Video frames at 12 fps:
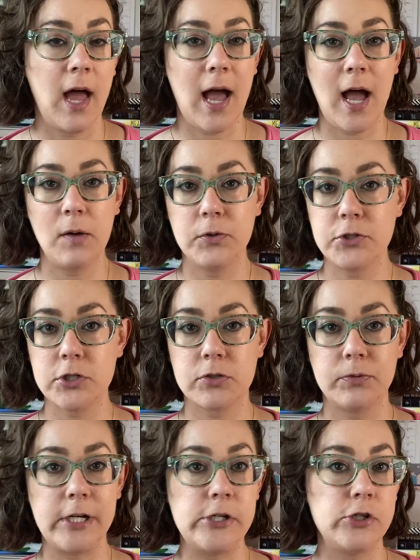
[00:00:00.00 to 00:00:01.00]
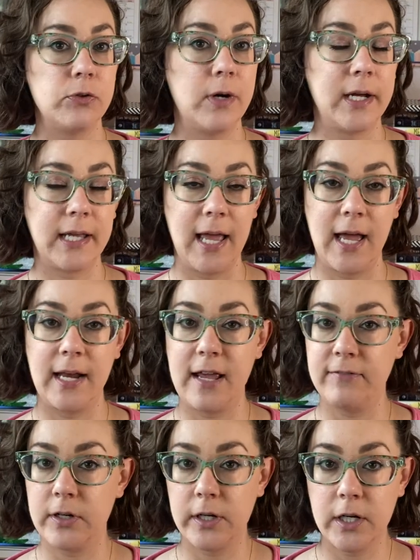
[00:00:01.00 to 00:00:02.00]
I will just read you again a
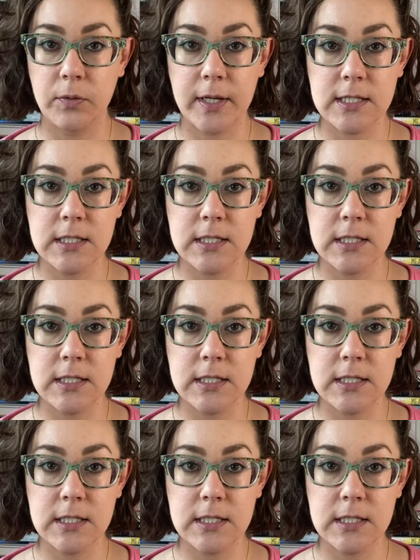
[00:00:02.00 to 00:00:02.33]
very quick